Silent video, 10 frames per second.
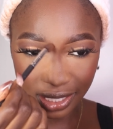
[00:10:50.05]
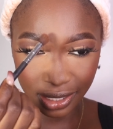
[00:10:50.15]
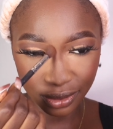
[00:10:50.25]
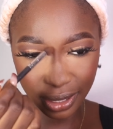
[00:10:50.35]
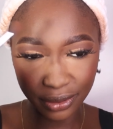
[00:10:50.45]

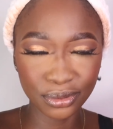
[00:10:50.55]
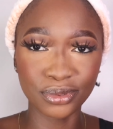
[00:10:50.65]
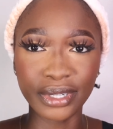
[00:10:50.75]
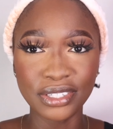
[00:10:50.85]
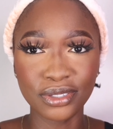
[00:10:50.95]
I don't
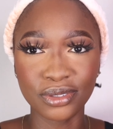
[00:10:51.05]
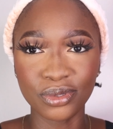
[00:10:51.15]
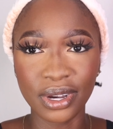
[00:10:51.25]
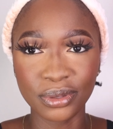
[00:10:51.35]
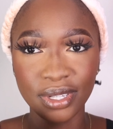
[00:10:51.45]
know, I just don't
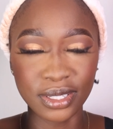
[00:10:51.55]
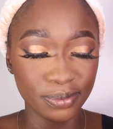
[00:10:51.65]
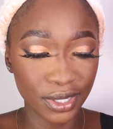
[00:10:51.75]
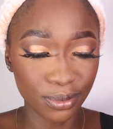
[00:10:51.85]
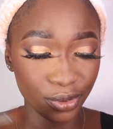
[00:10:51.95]
know how to
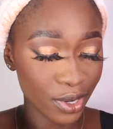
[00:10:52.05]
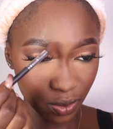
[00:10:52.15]
explain it, but